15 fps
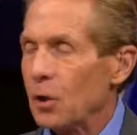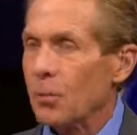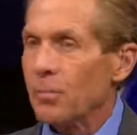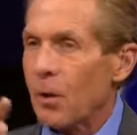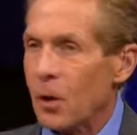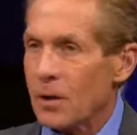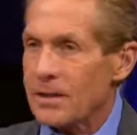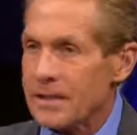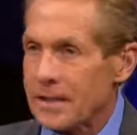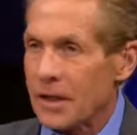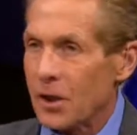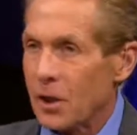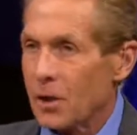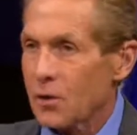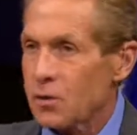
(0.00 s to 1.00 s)

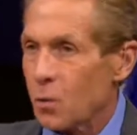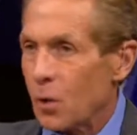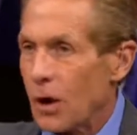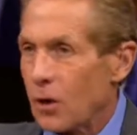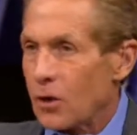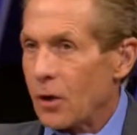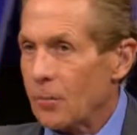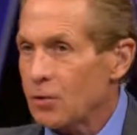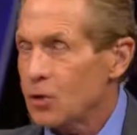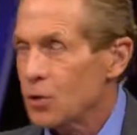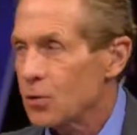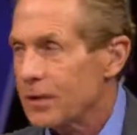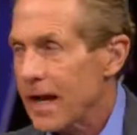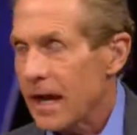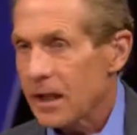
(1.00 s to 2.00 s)
Parcells welcome
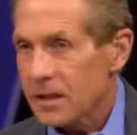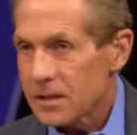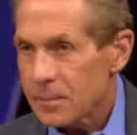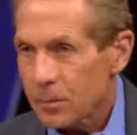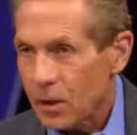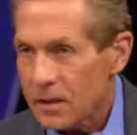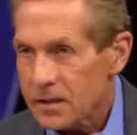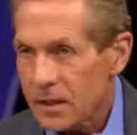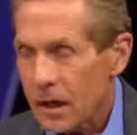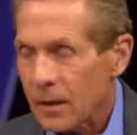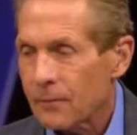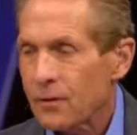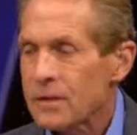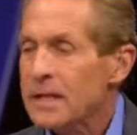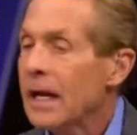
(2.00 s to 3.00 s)
to Dallas press
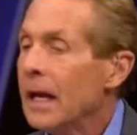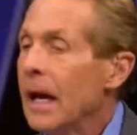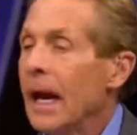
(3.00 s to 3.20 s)
conference,